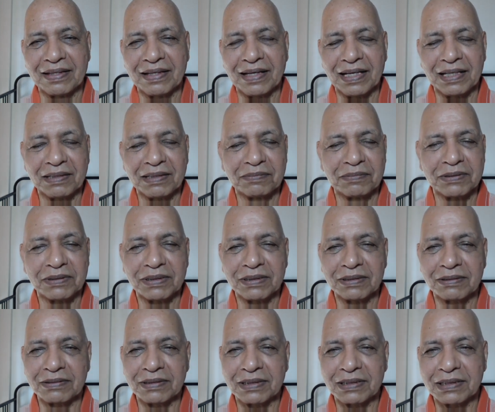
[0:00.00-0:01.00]
I am
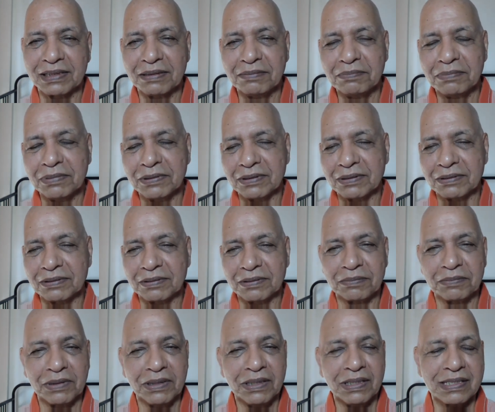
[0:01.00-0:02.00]
going to a temple, to
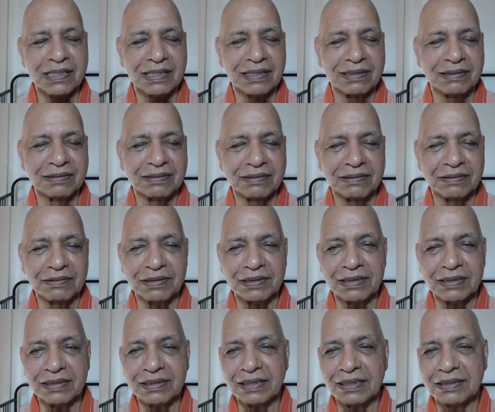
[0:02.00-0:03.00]
a mosque, to a
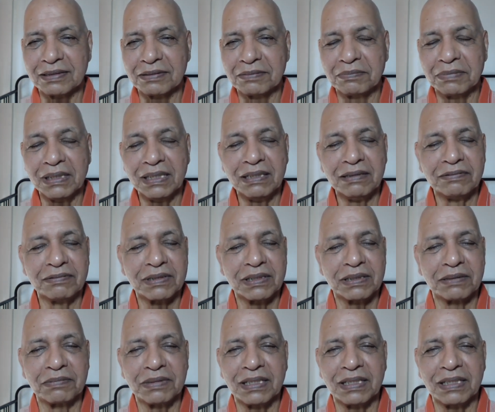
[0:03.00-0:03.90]
church. Be with